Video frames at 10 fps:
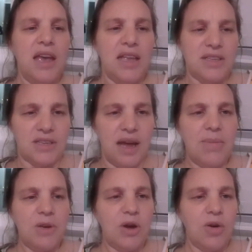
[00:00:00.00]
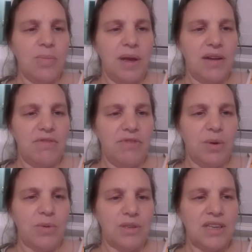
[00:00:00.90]
"It's time to go to bed,
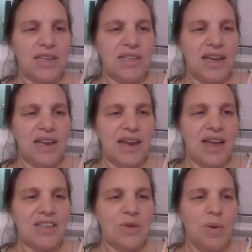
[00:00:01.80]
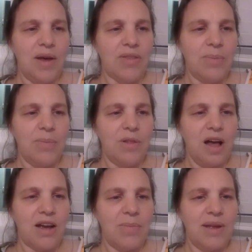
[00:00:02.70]
folks," he said, as he wound the
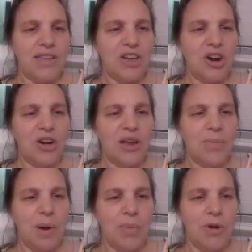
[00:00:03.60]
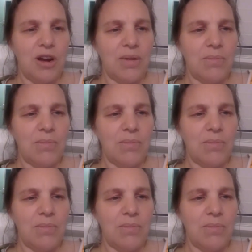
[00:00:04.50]
clock. Betsy heard him murmuring,